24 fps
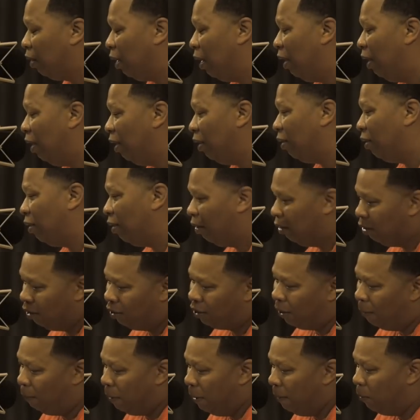say this,
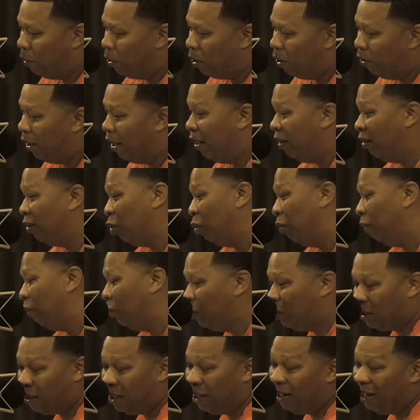some people gonna hate you. If
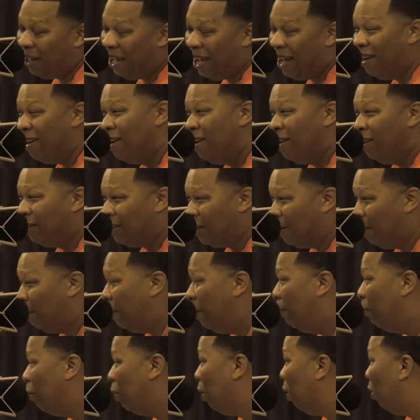you say that, some
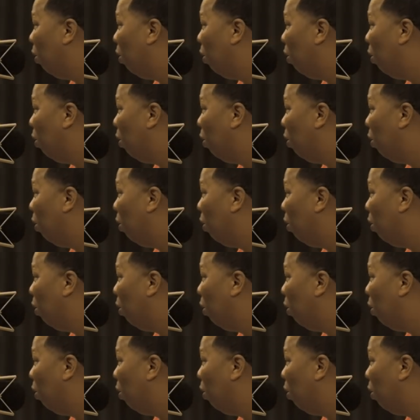people